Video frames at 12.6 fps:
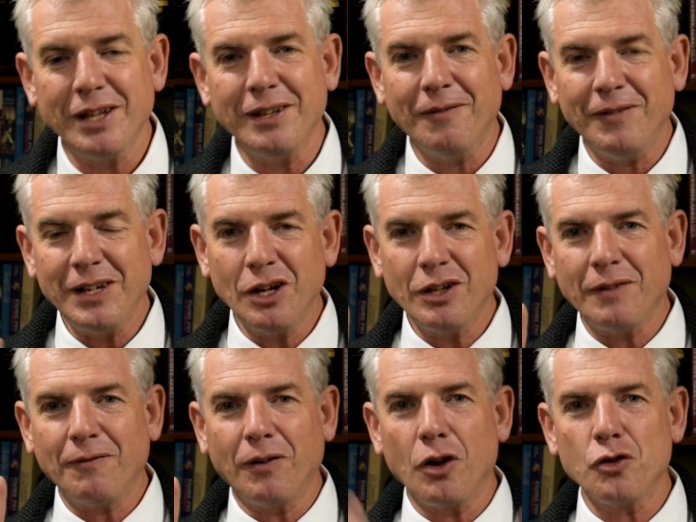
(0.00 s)
then the video that
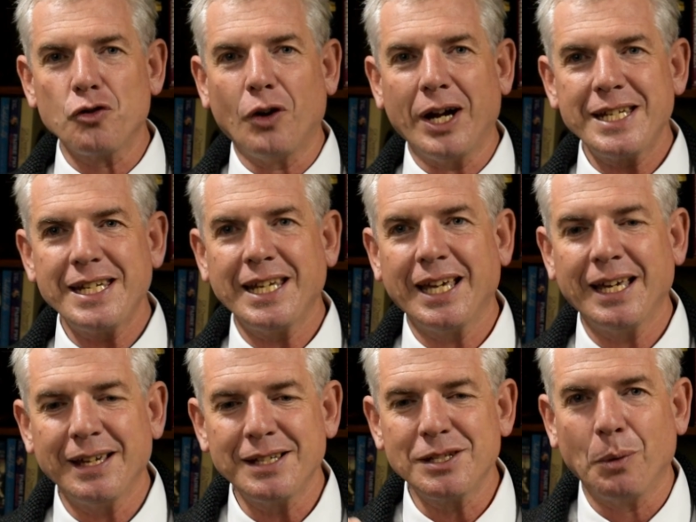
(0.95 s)
follows right
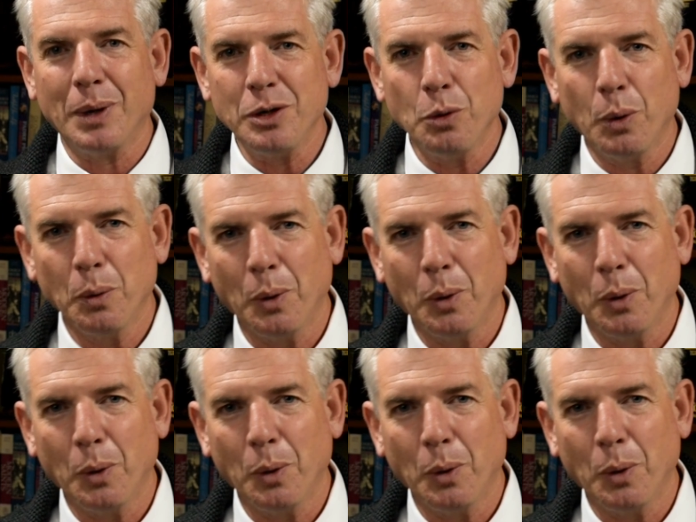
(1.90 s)
here is the one you want to